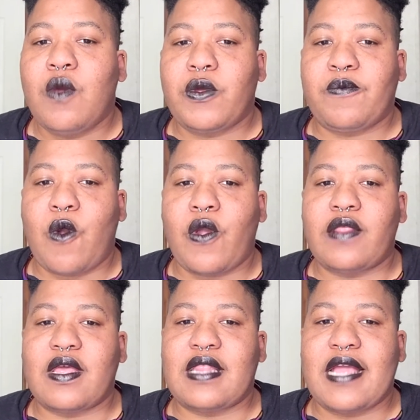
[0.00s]
With
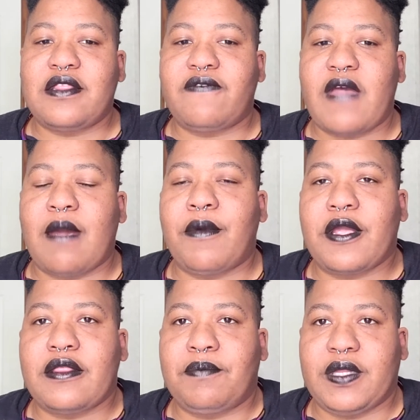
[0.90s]
Brogan, they liked the fabric
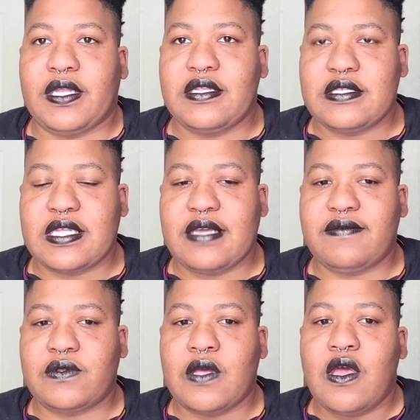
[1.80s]
and the pleated
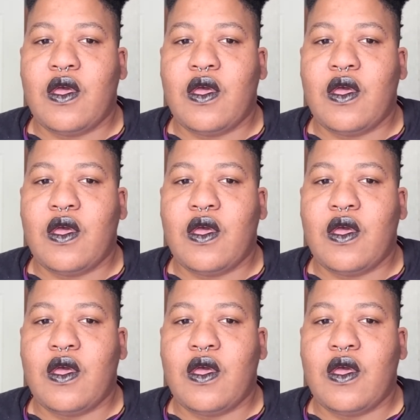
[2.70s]
sleeves